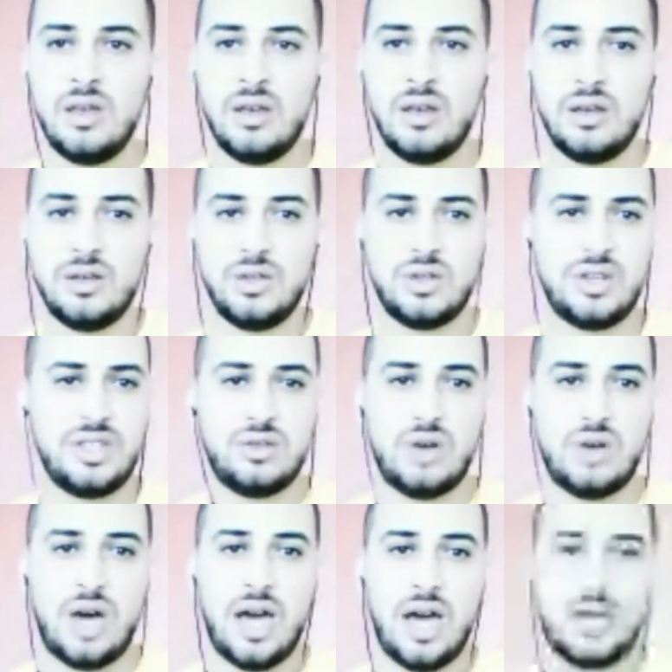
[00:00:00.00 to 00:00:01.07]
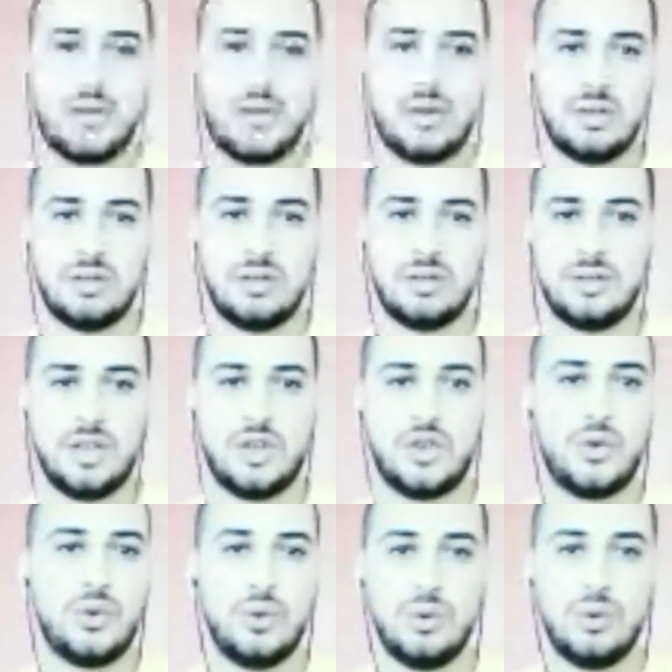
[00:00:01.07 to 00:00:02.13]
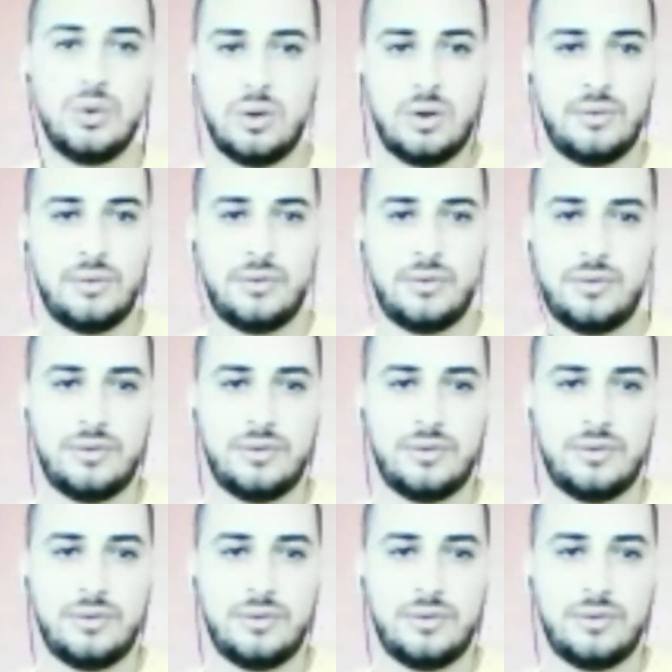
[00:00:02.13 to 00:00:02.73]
You don't need to hire a crew of,